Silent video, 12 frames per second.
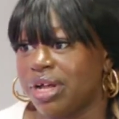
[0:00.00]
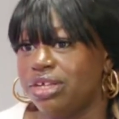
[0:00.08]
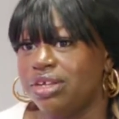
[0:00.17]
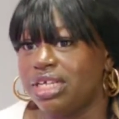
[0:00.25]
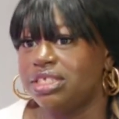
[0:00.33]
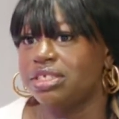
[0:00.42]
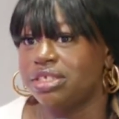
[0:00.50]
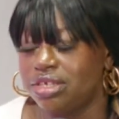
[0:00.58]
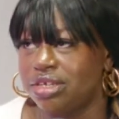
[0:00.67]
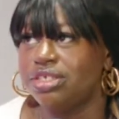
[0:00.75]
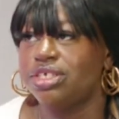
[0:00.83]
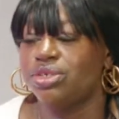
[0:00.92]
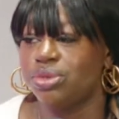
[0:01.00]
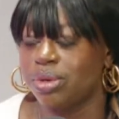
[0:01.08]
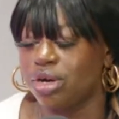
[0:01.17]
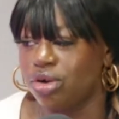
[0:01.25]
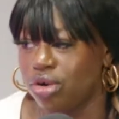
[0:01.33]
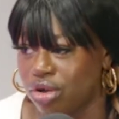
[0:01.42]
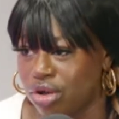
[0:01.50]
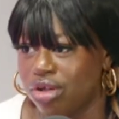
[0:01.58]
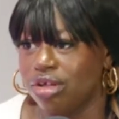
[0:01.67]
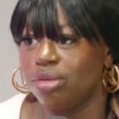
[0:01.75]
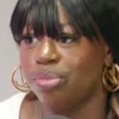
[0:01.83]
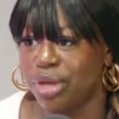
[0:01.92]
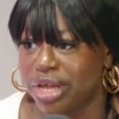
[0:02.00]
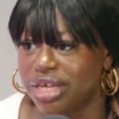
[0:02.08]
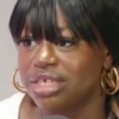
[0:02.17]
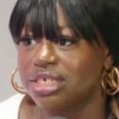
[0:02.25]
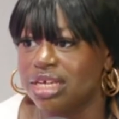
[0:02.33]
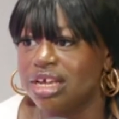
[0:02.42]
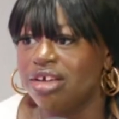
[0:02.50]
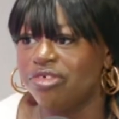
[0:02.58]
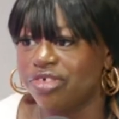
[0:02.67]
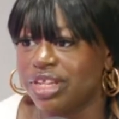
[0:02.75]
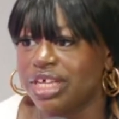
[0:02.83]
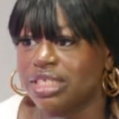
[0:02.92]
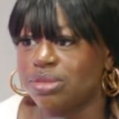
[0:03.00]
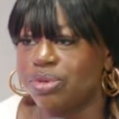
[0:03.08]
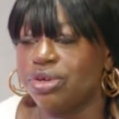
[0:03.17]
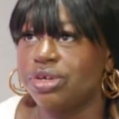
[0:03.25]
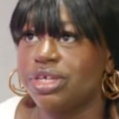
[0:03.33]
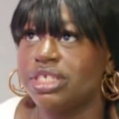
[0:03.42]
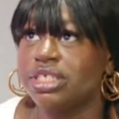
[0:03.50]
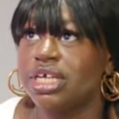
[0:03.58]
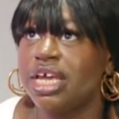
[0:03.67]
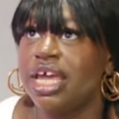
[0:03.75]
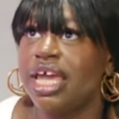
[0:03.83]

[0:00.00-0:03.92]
But you need to do a long bird for this, because